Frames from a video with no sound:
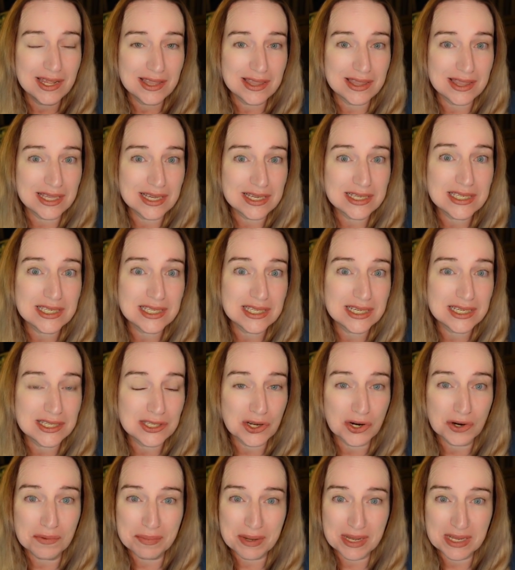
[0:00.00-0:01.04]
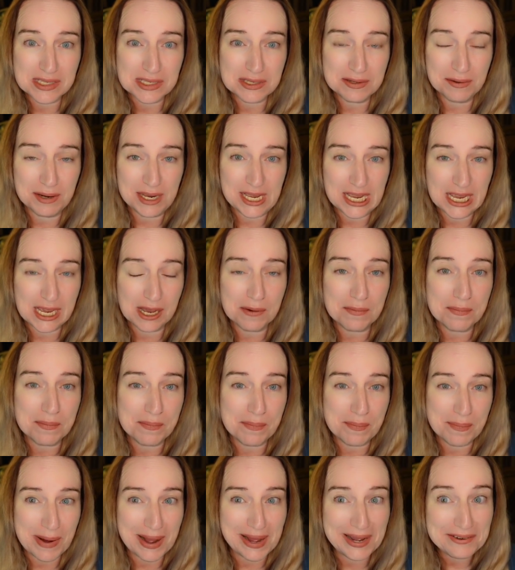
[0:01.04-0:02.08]
This is our best week
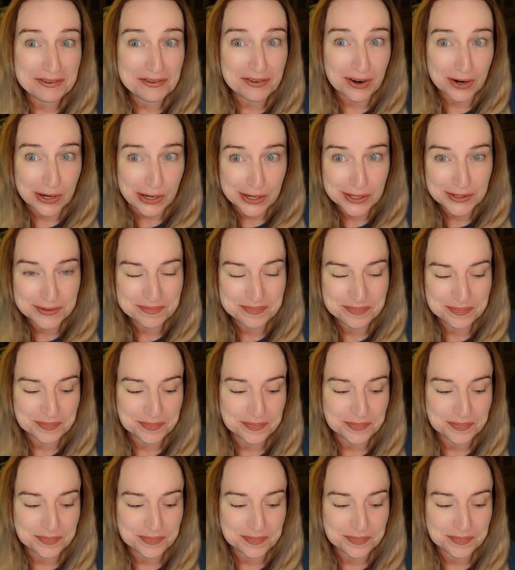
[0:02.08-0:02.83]
by far.